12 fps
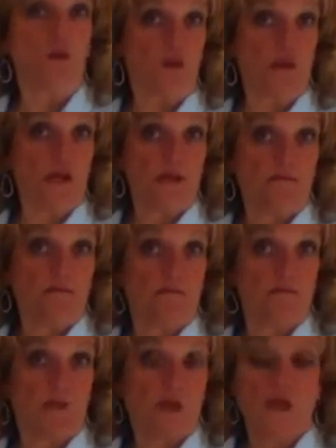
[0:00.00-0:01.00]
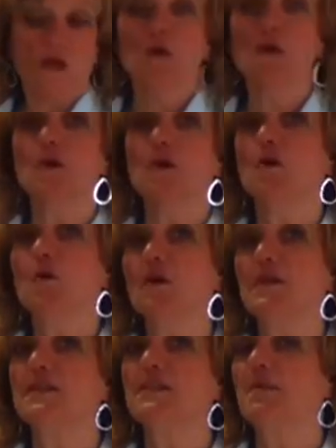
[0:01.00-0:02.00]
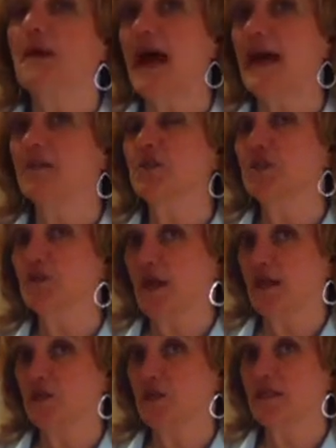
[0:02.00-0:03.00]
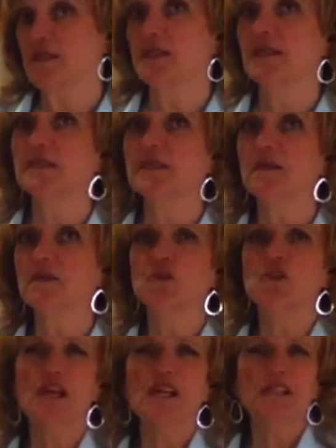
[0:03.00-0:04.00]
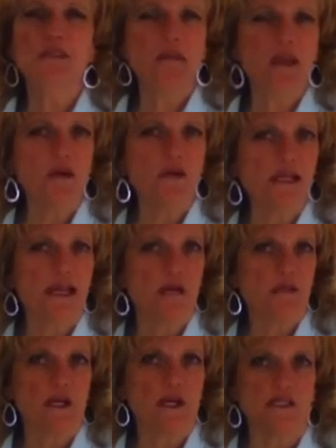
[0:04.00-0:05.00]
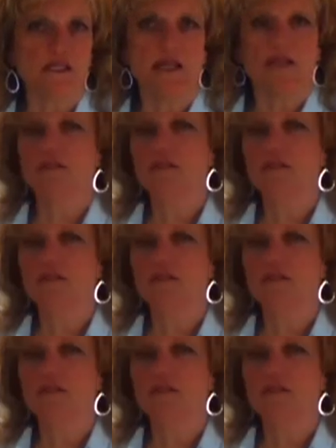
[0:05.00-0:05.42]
cooking. Cook according to package directions until just barely al dente,